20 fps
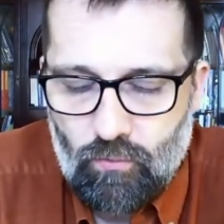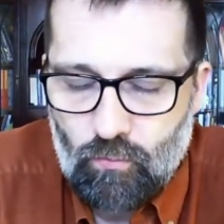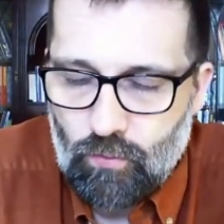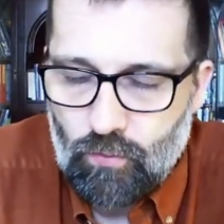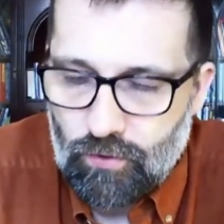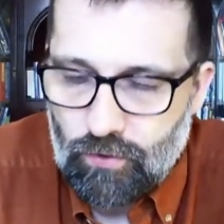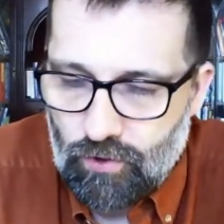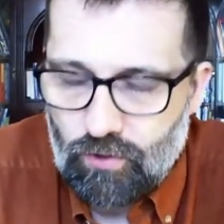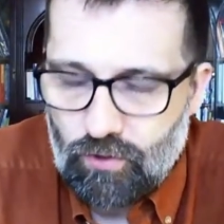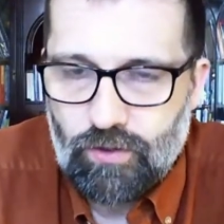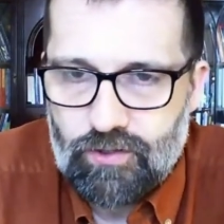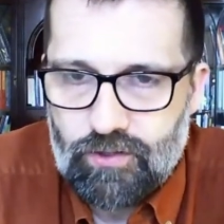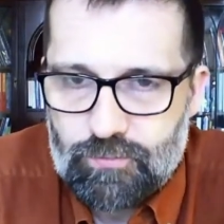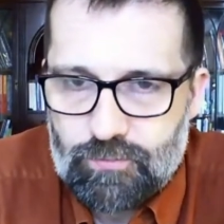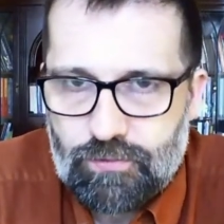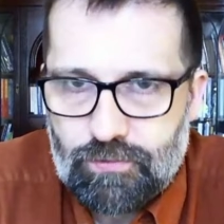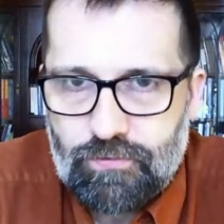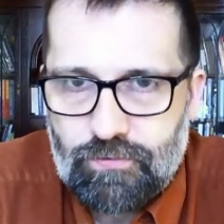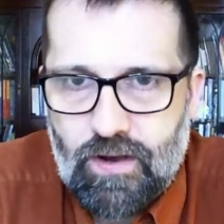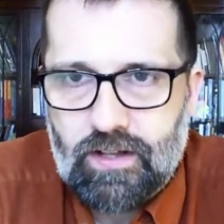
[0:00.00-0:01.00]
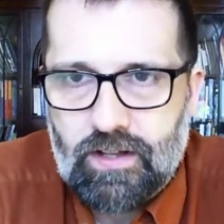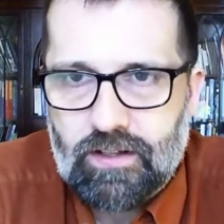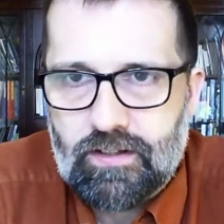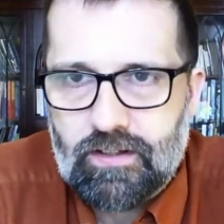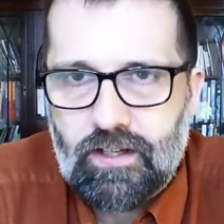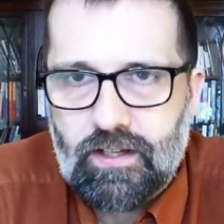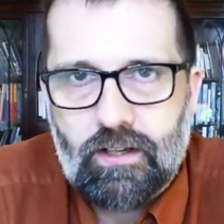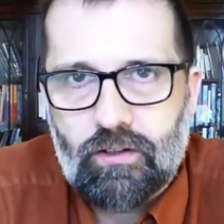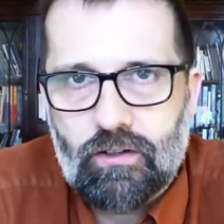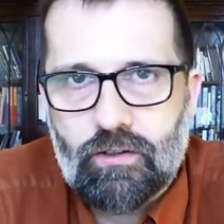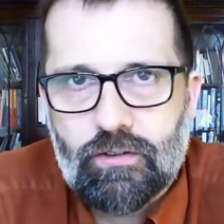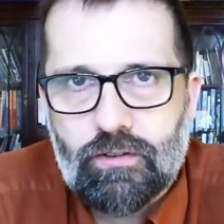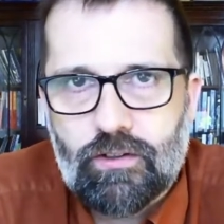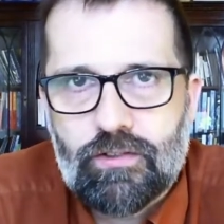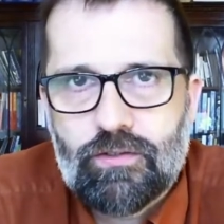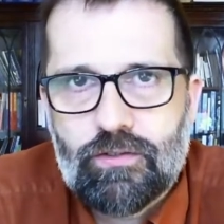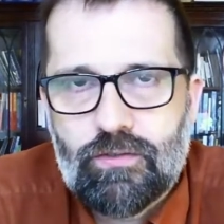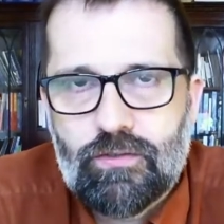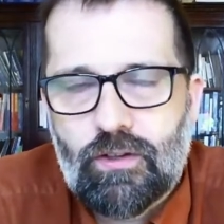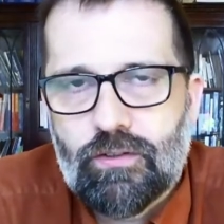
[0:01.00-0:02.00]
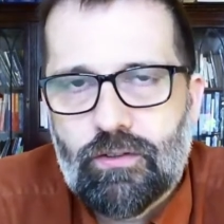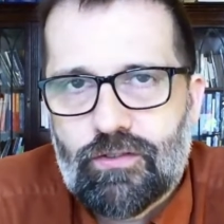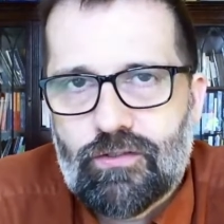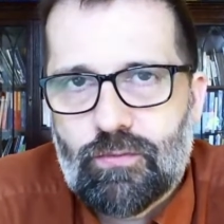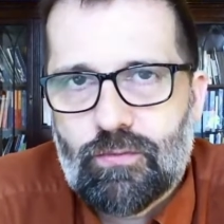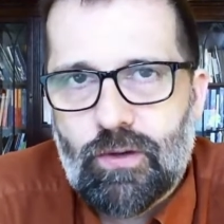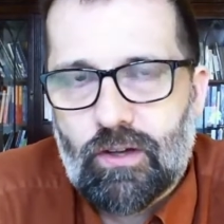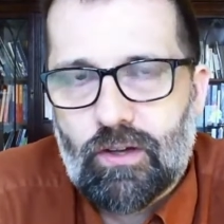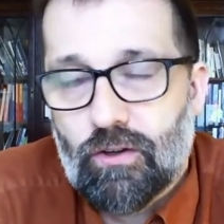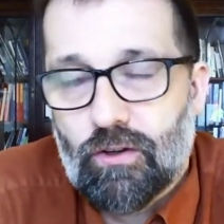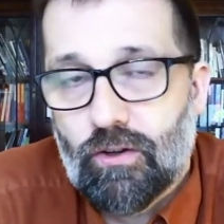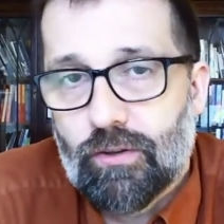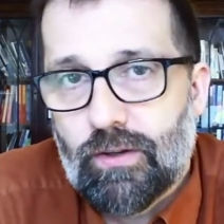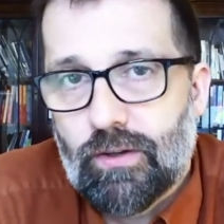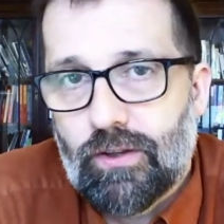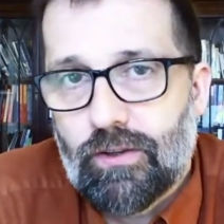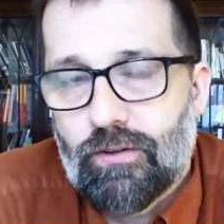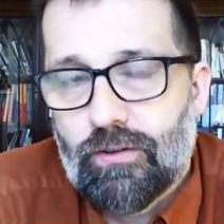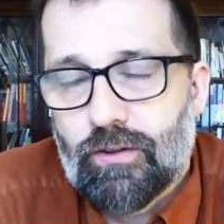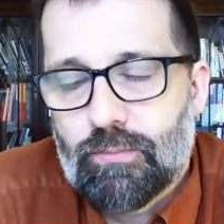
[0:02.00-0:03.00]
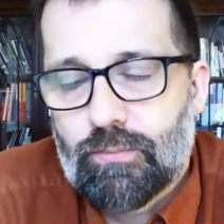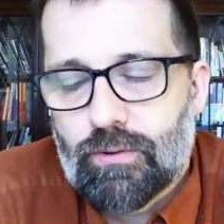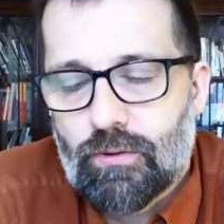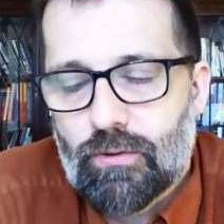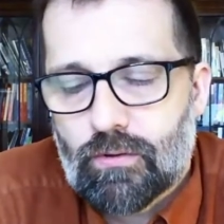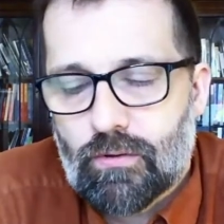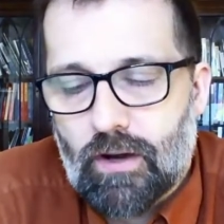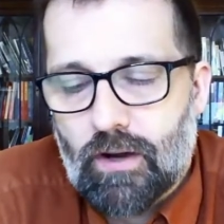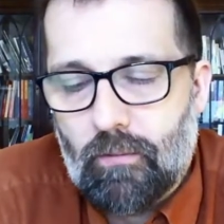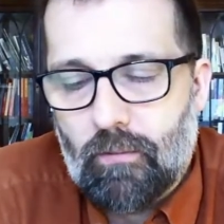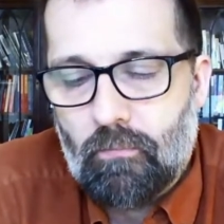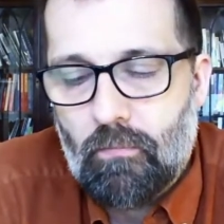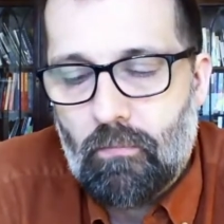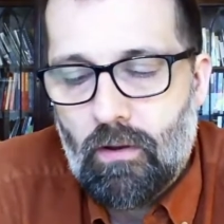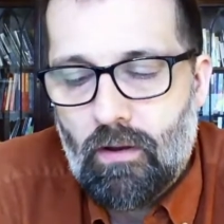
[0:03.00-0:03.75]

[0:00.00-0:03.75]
with all this profanity and all this swearing all the way through the program.